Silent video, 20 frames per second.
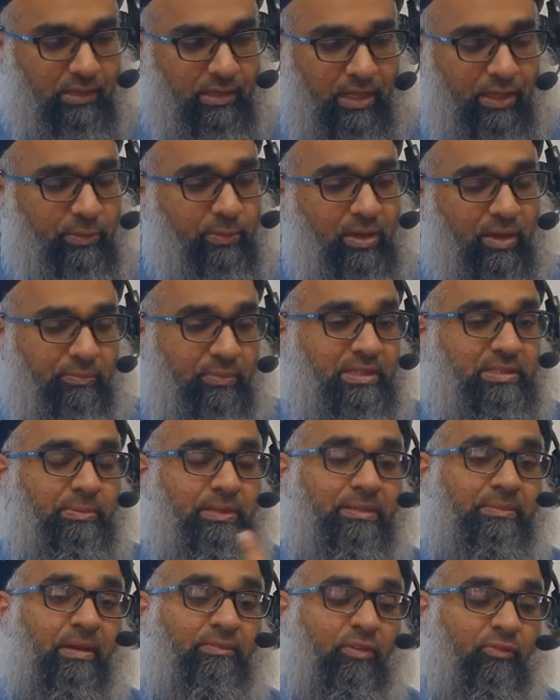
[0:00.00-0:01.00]
Like you have,
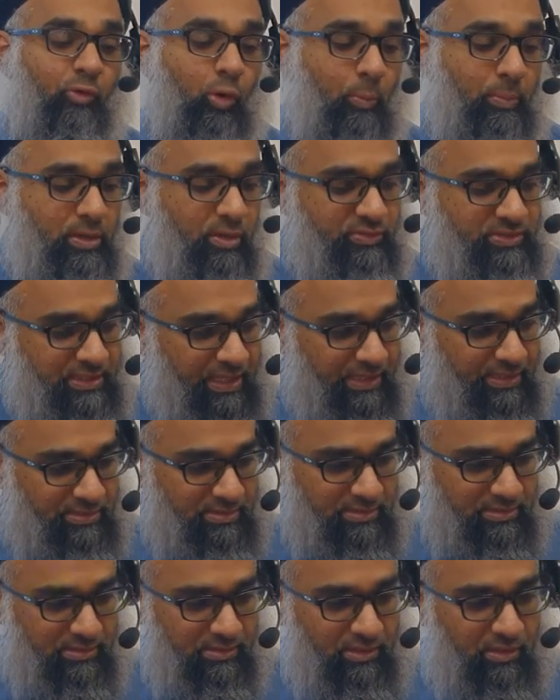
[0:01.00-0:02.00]
somebody may have a phobia of
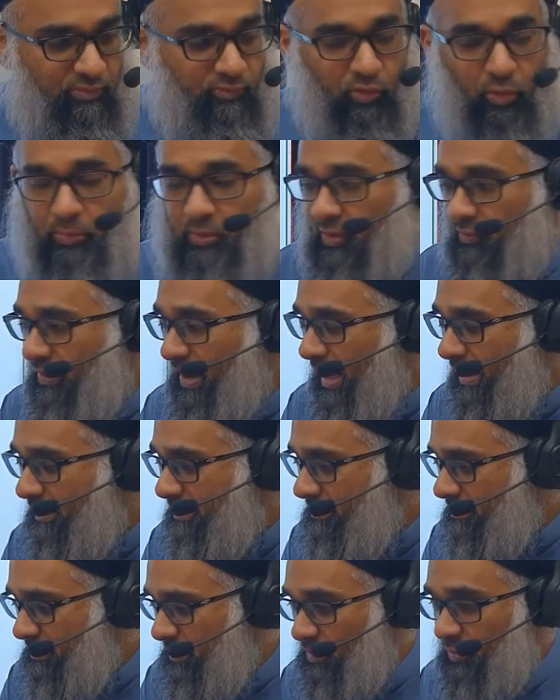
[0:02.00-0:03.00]
snakes, phobia of
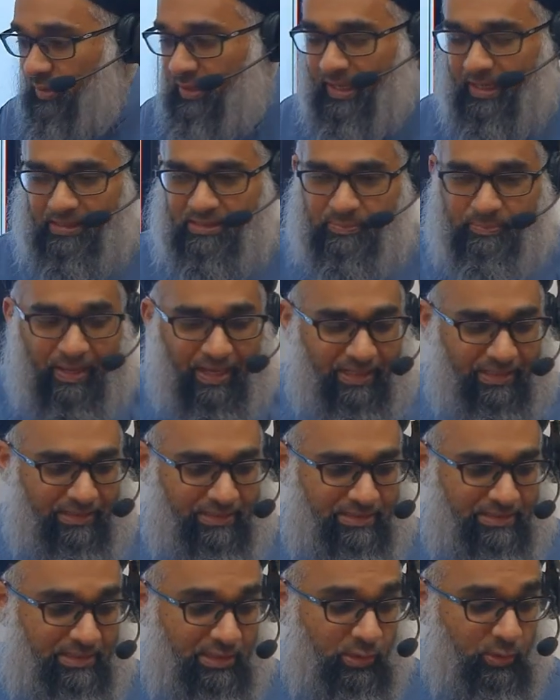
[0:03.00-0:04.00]
lions, they don't like
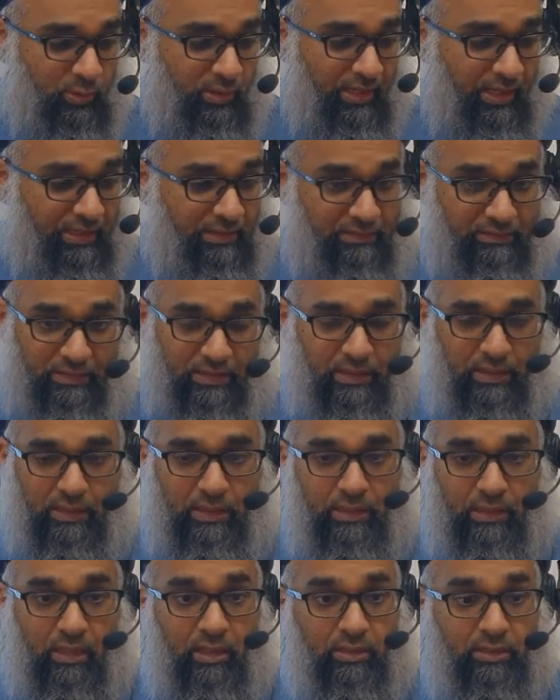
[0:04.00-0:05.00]
spiders, they don't like,
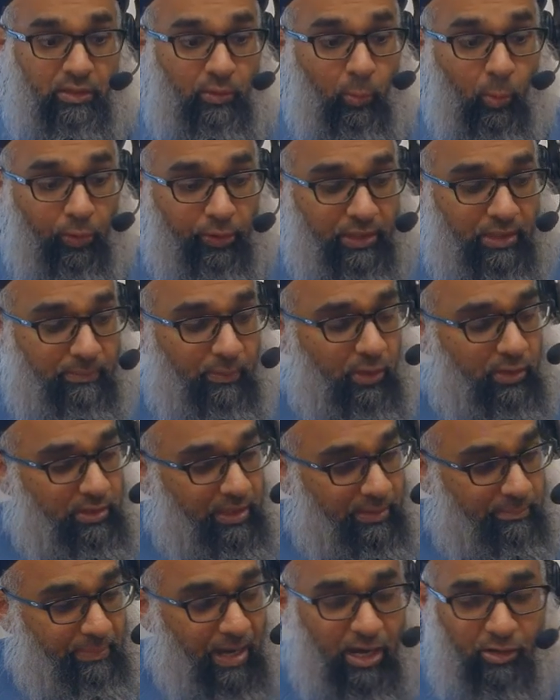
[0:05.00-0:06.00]
they're worried about
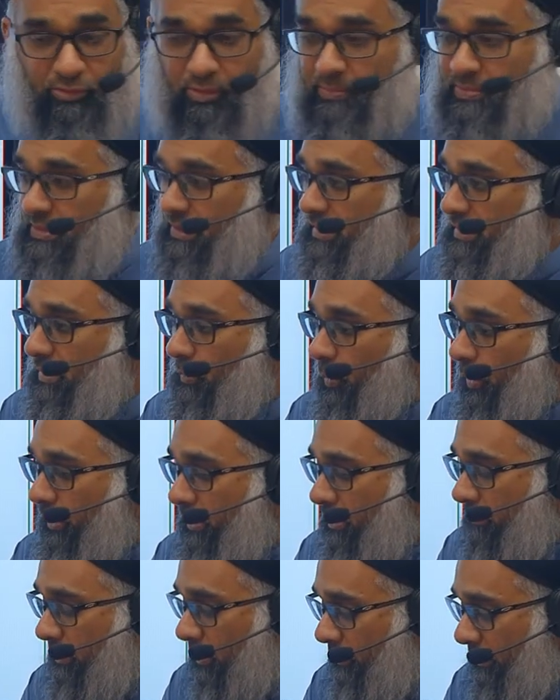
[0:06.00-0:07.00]
bankruptcy, they're
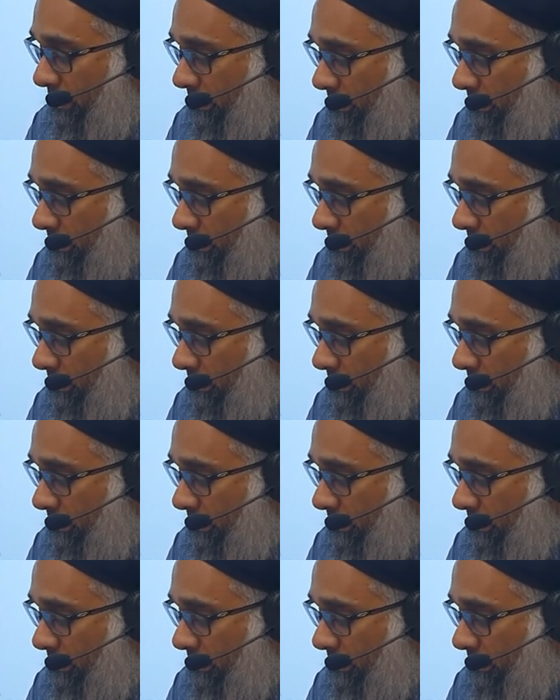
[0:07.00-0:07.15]
worried about